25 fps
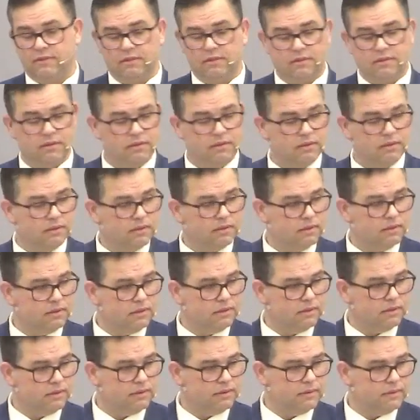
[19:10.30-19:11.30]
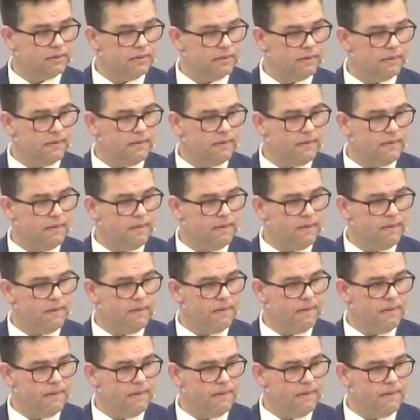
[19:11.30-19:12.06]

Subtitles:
Nothing is said.